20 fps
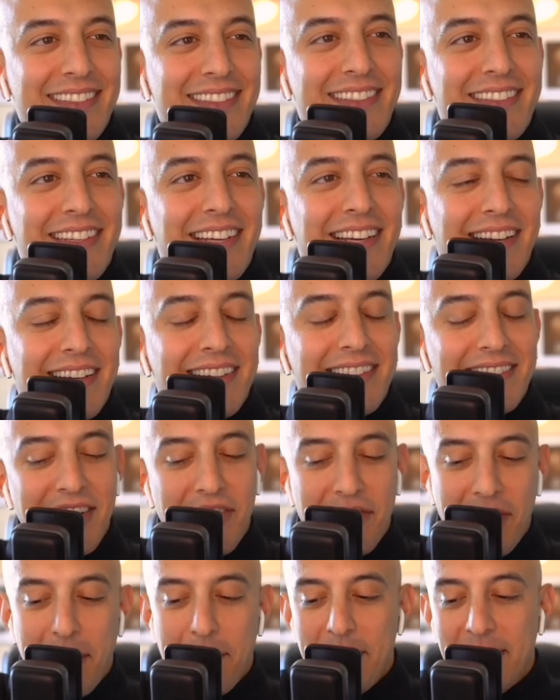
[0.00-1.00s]
Yeah, no,
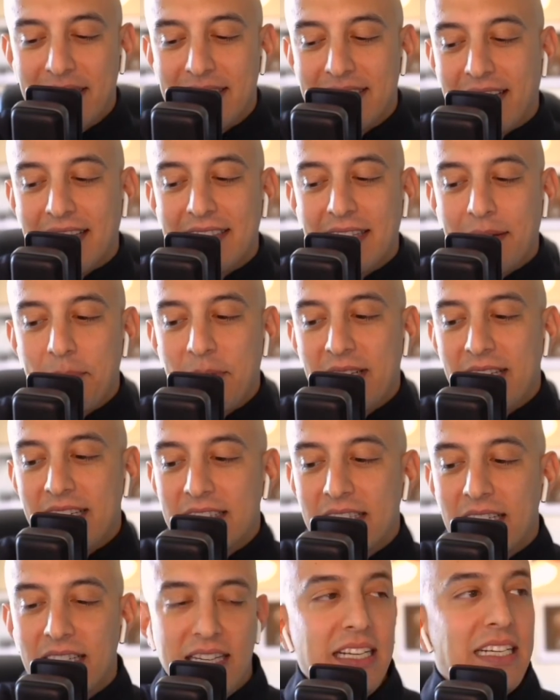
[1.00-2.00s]
that makes sense. I mean, is